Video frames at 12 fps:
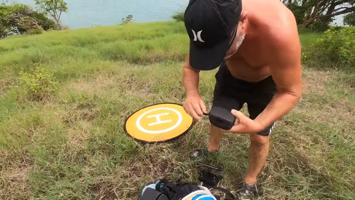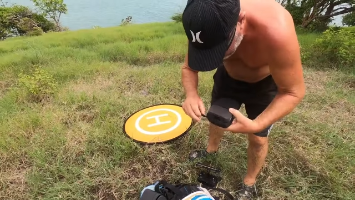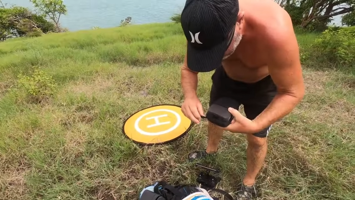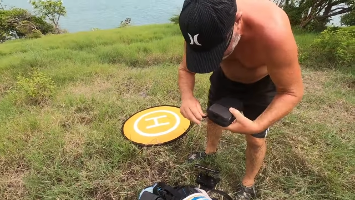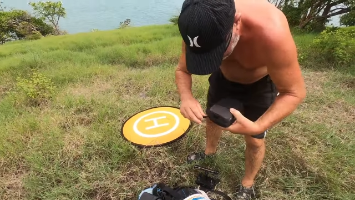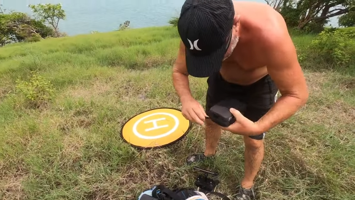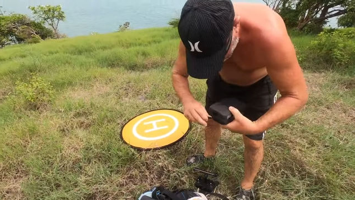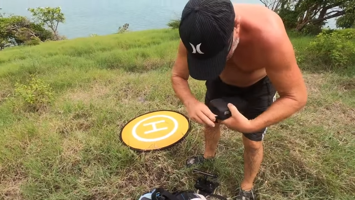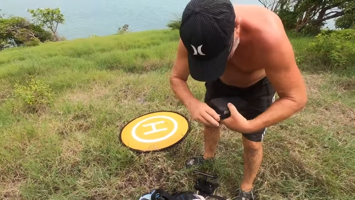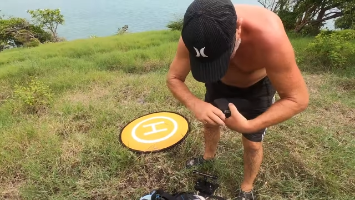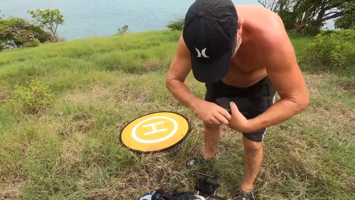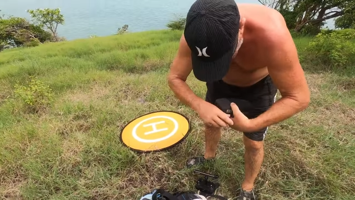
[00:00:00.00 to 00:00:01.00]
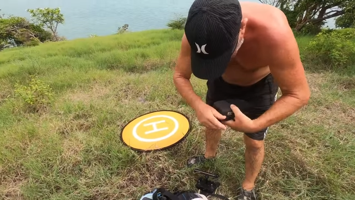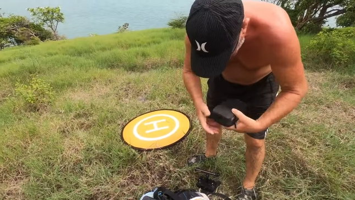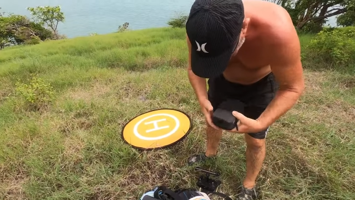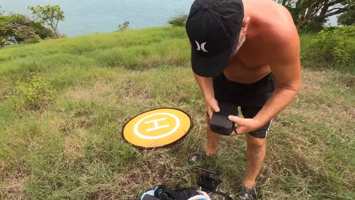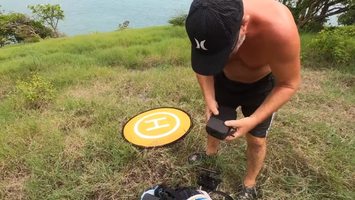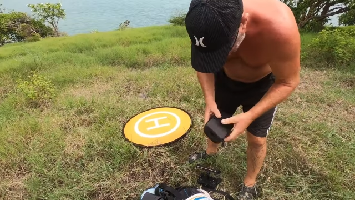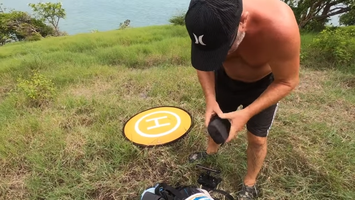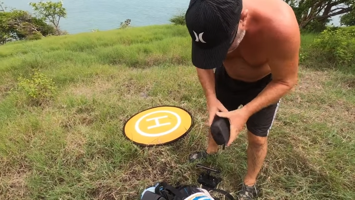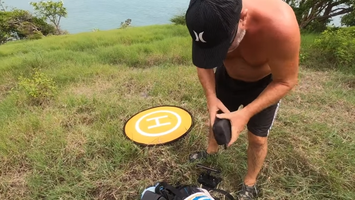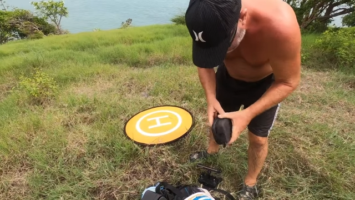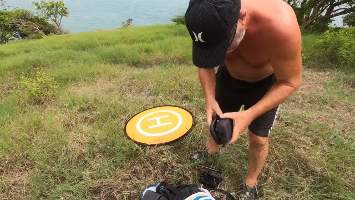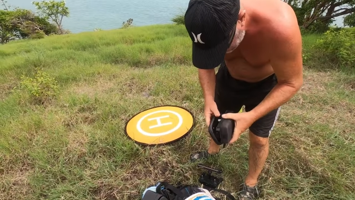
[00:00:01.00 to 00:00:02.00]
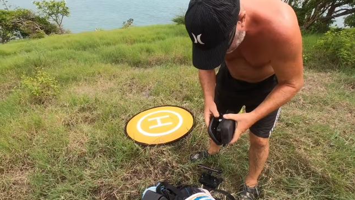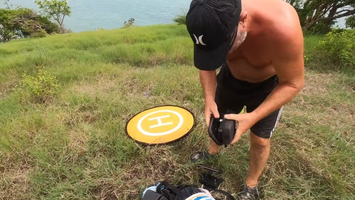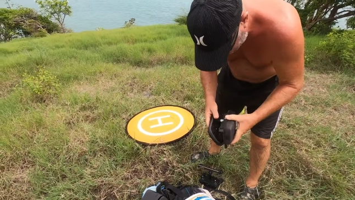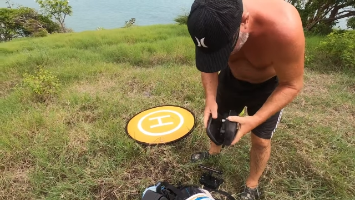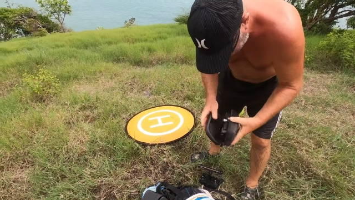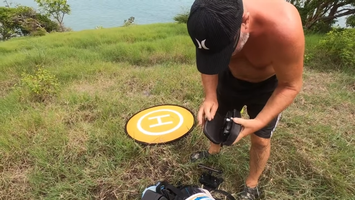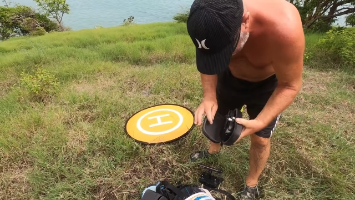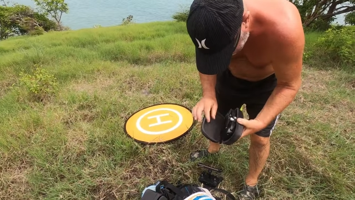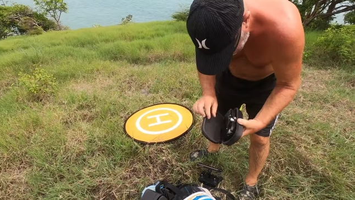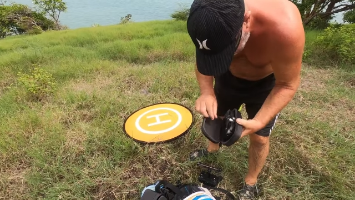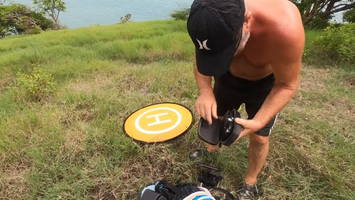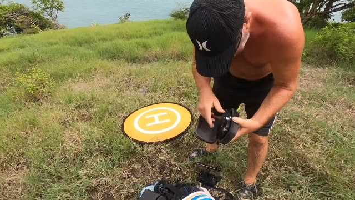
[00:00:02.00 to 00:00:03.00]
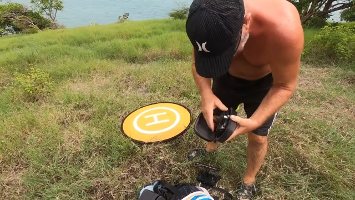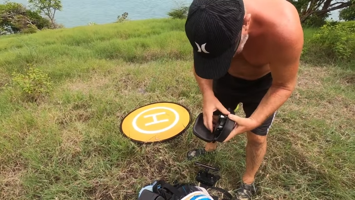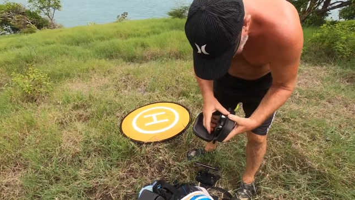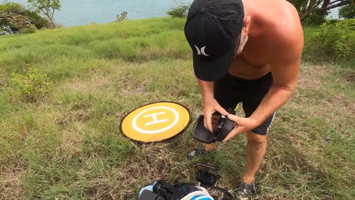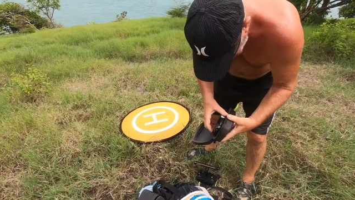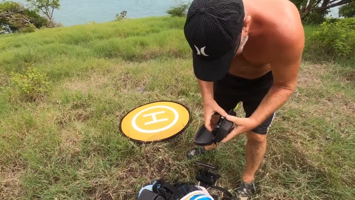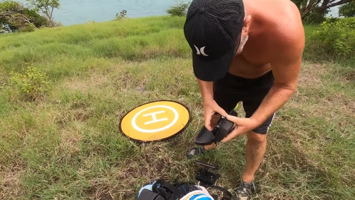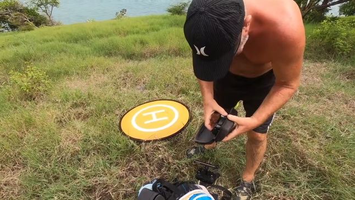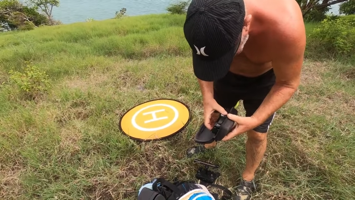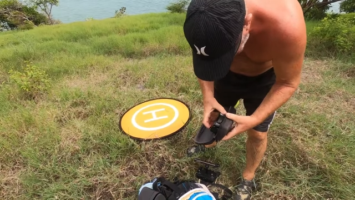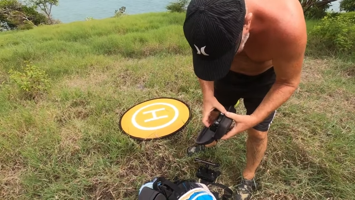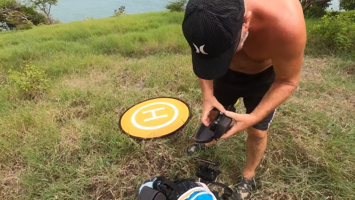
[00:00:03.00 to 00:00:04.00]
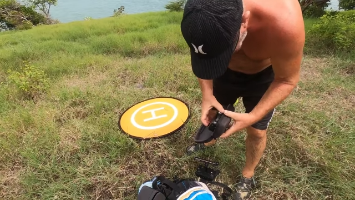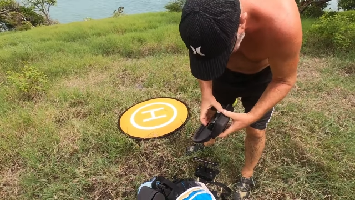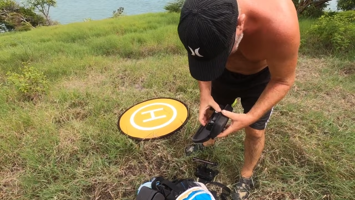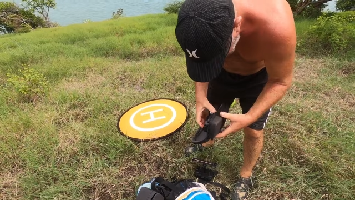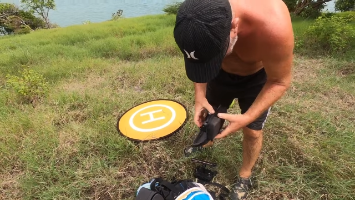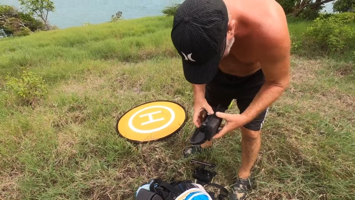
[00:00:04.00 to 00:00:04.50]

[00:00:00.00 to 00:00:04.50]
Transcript: [unreadable: no face in view]